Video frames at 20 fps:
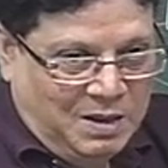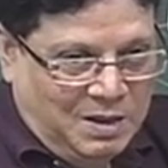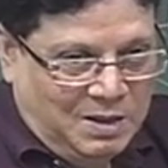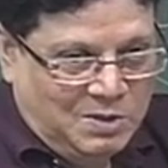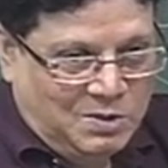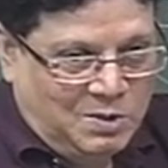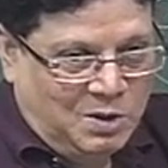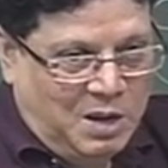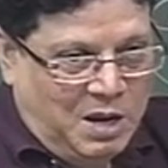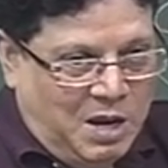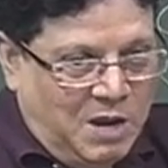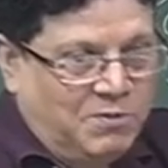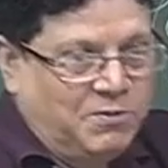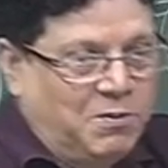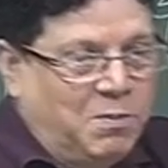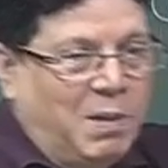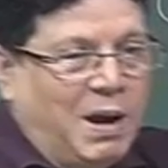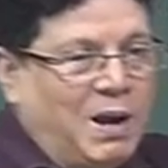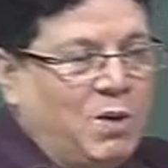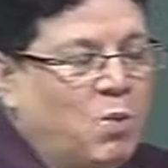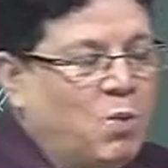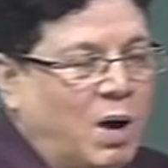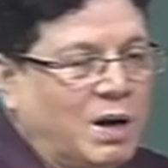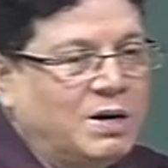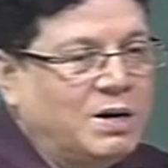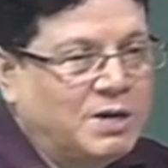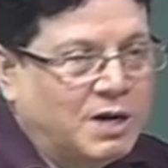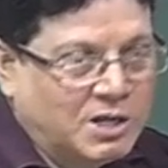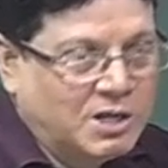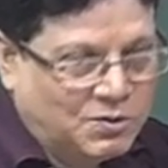So, if by one
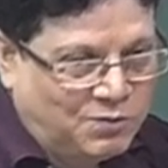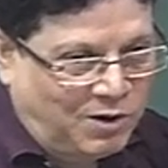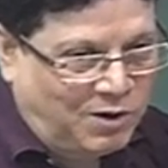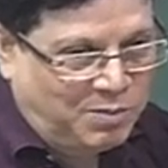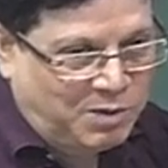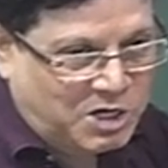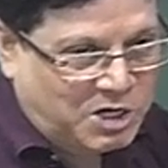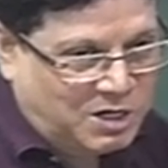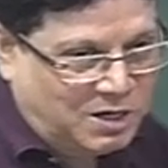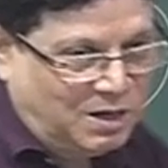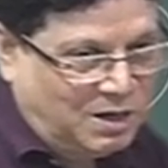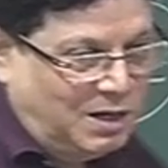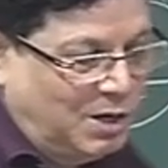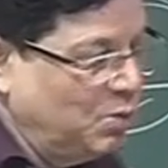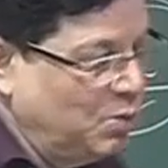transformation you